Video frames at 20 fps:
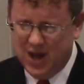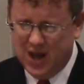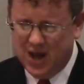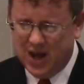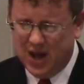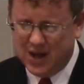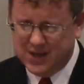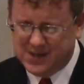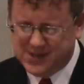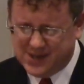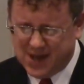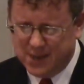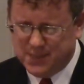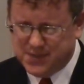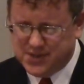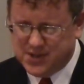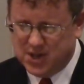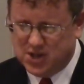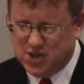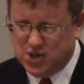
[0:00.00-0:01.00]
a
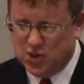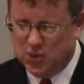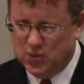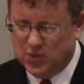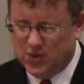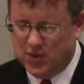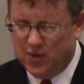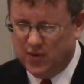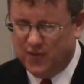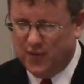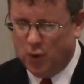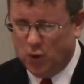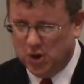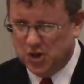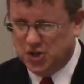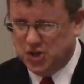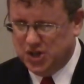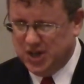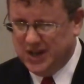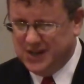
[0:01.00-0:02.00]
substitute for
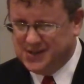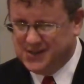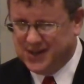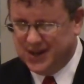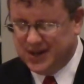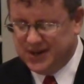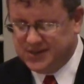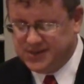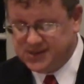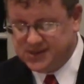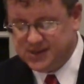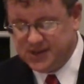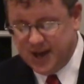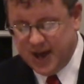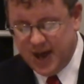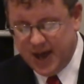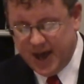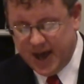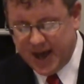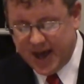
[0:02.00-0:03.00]
Jesus
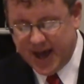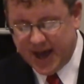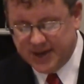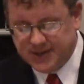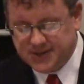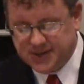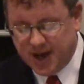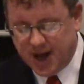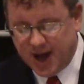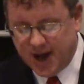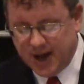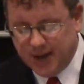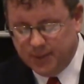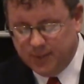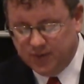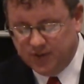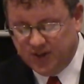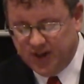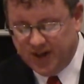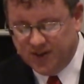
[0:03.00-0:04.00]
at
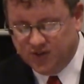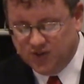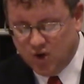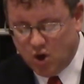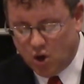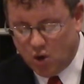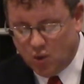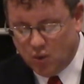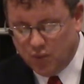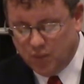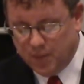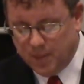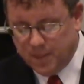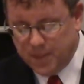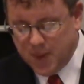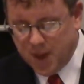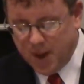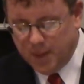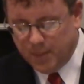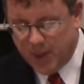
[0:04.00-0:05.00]
times. He is known
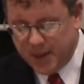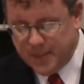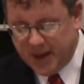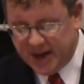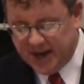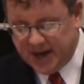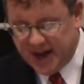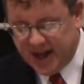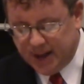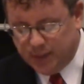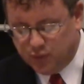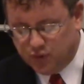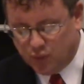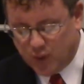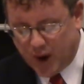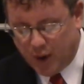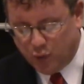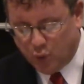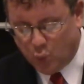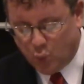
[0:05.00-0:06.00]
by many names
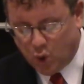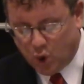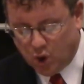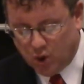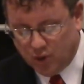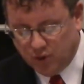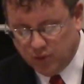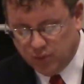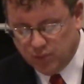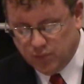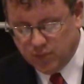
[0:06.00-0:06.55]
around the world.